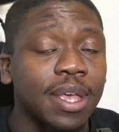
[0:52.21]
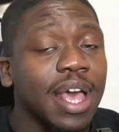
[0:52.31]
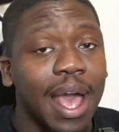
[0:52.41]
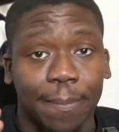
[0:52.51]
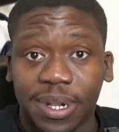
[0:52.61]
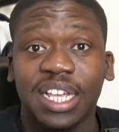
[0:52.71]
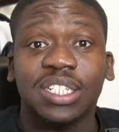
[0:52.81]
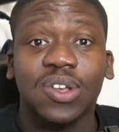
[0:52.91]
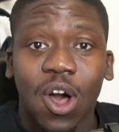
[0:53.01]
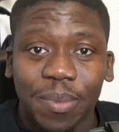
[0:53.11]
And please
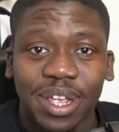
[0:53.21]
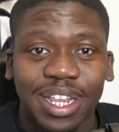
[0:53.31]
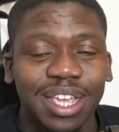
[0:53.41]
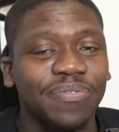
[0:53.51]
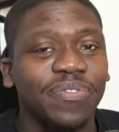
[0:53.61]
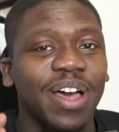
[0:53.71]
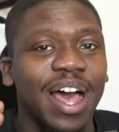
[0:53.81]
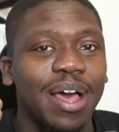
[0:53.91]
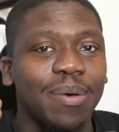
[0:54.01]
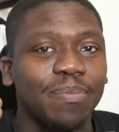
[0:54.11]
comment if
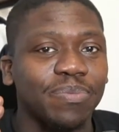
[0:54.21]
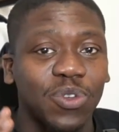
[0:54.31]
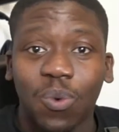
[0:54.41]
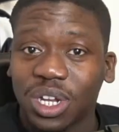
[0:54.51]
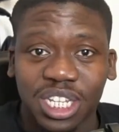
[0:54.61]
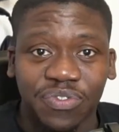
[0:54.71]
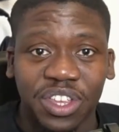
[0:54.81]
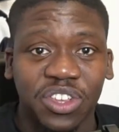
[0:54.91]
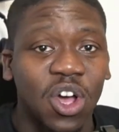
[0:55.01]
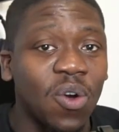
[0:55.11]
you watch this
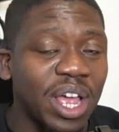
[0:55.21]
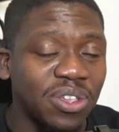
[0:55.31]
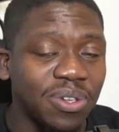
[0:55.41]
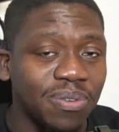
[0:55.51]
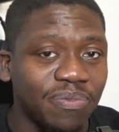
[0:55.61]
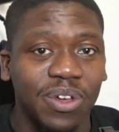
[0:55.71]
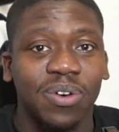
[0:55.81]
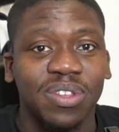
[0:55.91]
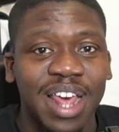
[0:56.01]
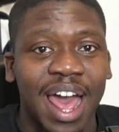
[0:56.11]
video and you feel
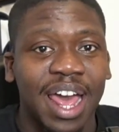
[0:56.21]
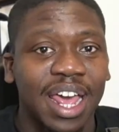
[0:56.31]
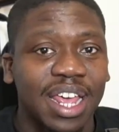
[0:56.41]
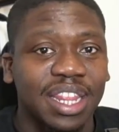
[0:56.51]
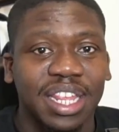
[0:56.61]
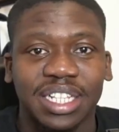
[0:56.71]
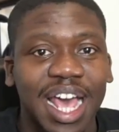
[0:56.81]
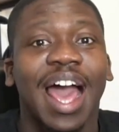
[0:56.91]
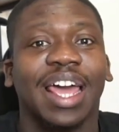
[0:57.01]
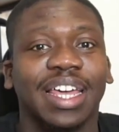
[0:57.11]
that this
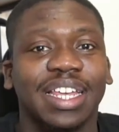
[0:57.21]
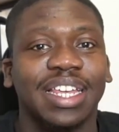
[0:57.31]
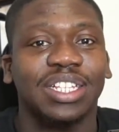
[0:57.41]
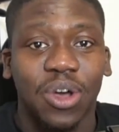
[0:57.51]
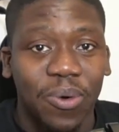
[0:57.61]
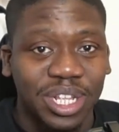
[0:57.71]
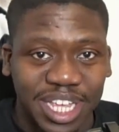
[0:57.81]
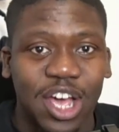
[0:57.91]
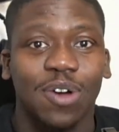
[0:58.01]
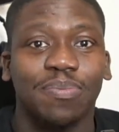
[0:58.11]
hack is going to
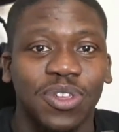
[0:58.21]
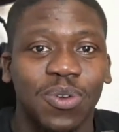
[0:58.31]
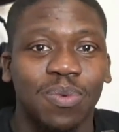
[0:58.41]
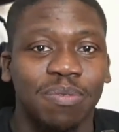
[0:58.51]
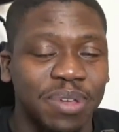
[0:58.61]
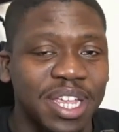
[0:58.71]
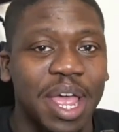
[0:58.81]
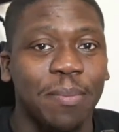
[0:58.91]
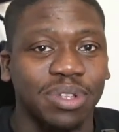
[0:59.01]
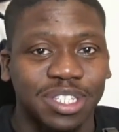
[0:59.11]
help you with being
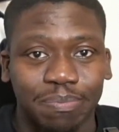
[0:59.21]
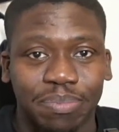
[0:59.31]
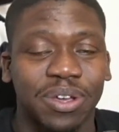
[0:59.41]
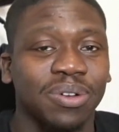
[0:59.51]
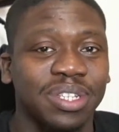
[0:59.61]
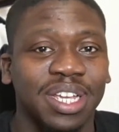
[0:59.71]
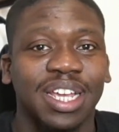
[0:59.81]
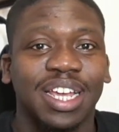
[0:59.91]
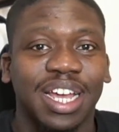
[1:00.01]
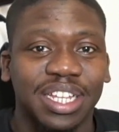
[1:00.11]
able to build
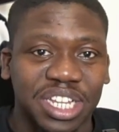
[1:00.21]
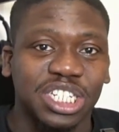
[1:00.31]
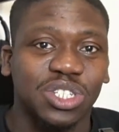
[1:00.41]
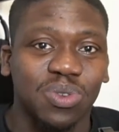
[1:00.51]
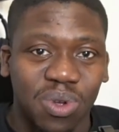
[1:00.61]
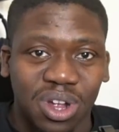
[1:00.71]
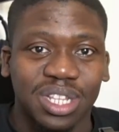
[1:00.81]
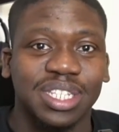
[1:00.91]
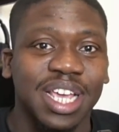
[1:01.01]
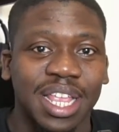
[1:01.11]
additional
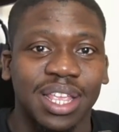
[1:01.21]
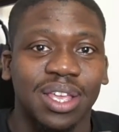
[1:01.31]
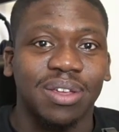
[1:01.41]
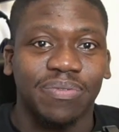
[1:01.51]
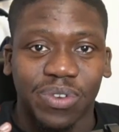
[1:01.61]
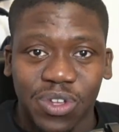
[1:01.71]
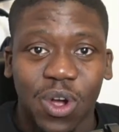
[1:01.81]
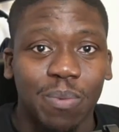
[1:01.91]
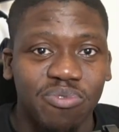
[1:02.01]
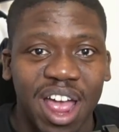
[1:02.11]
content for your
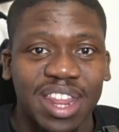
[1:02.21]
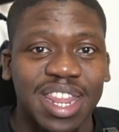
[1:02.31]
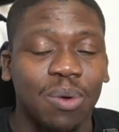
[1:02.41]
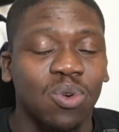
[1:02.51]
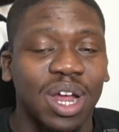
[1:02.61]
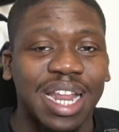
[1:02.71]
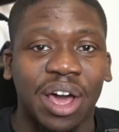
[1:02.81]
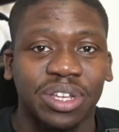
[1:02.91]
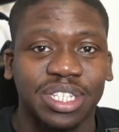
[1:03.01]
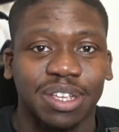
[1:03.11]
brand that will allow
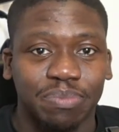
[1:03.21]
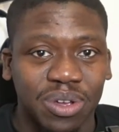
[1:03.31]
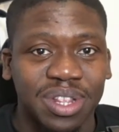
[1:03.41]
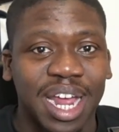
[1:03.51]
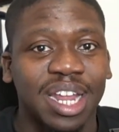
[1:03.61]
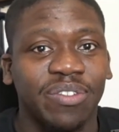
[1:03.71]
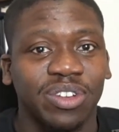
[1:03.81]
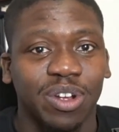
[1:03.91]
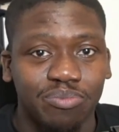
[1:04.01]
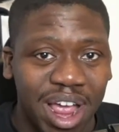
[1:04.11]
you to build that level
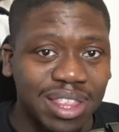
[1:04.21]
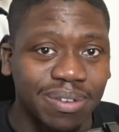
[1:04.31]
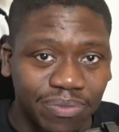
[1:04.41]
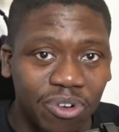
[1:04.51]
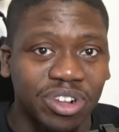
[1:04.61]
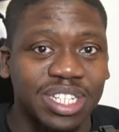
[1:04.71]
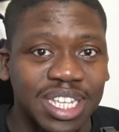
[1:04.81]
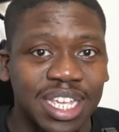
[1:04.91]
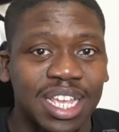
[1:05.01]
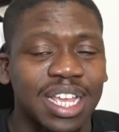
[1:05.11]
of brand
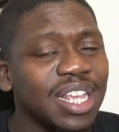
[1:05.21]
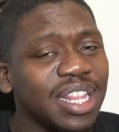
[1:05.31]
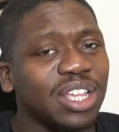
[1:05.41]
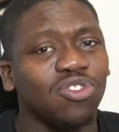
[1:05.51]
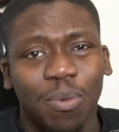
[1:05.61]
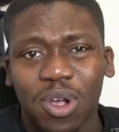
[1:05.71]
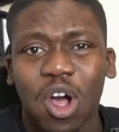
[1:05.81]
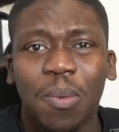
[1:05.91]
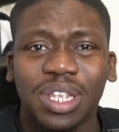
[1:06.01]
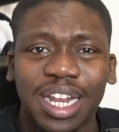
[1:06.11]
authority. Then drop a
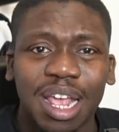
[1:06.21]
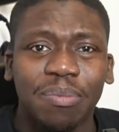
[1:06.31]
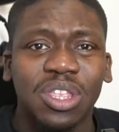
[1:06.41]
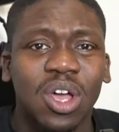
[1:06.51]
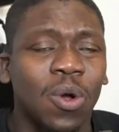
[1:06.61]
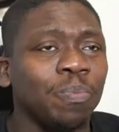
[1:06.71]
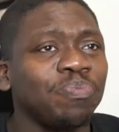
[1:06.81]
comment and let me know.